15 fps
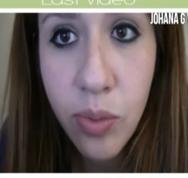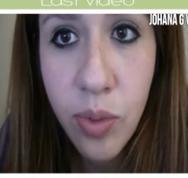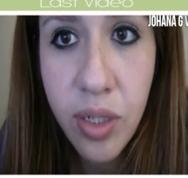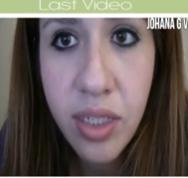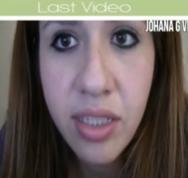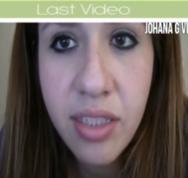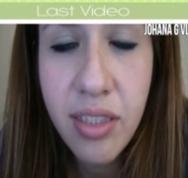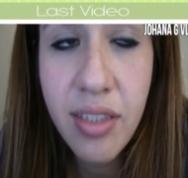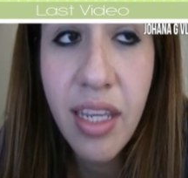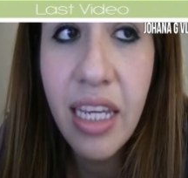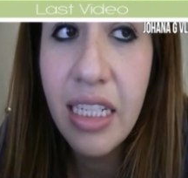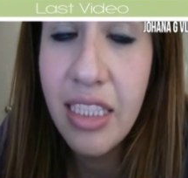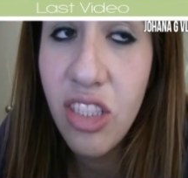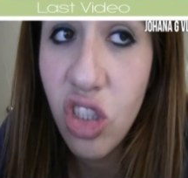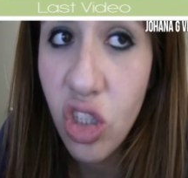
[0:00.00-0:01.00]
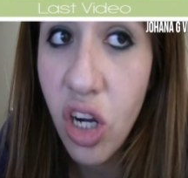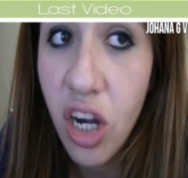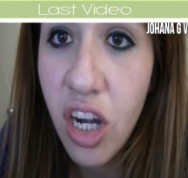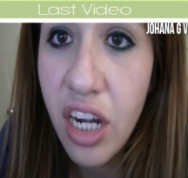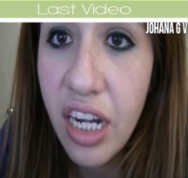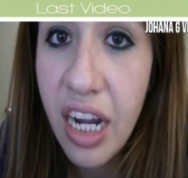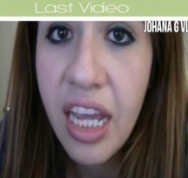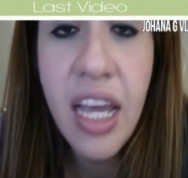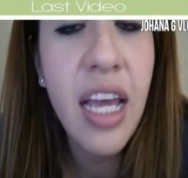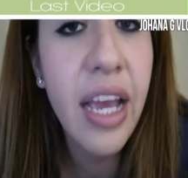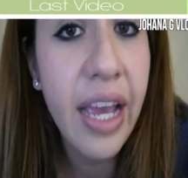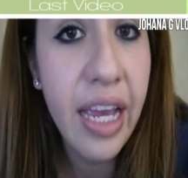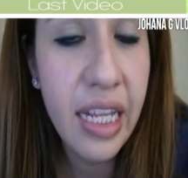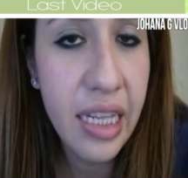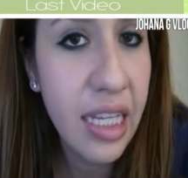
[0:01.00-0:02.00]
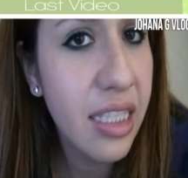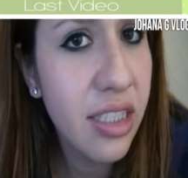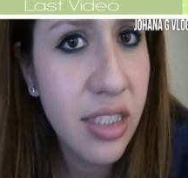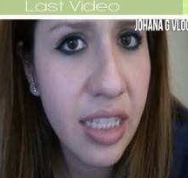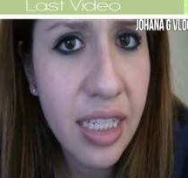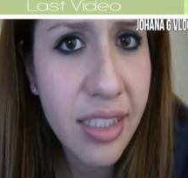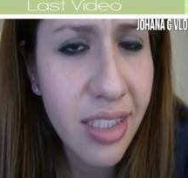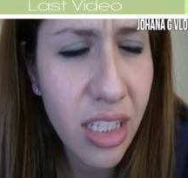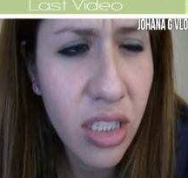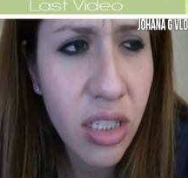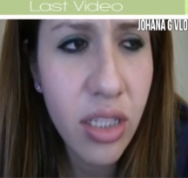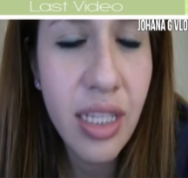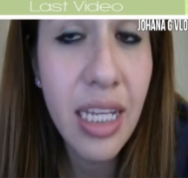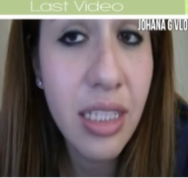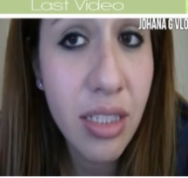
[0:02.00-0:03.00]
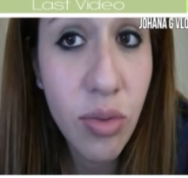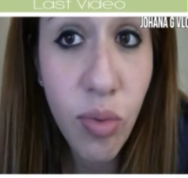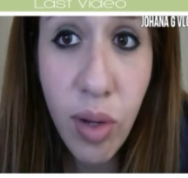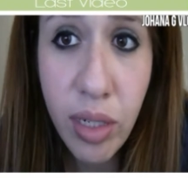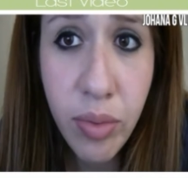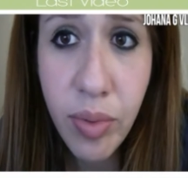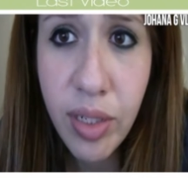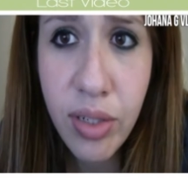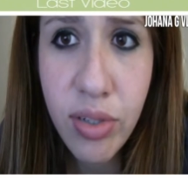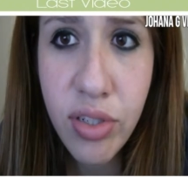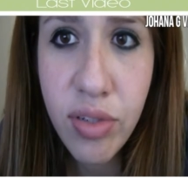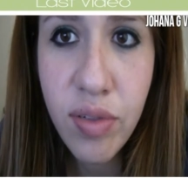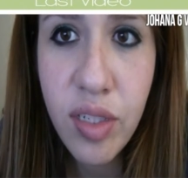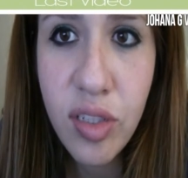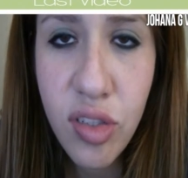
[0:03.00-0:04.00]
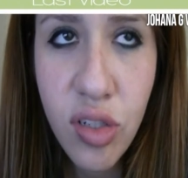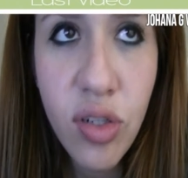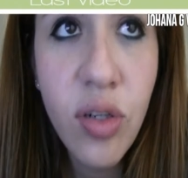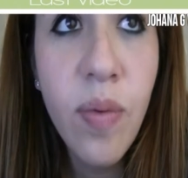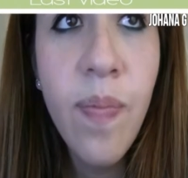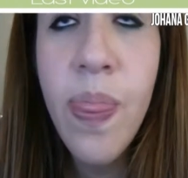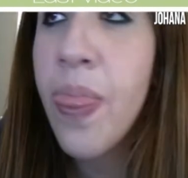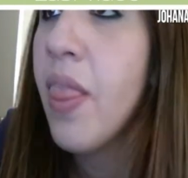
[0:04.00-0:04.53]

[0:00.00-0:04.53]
ones can start and that's that's good. That's what we usually do.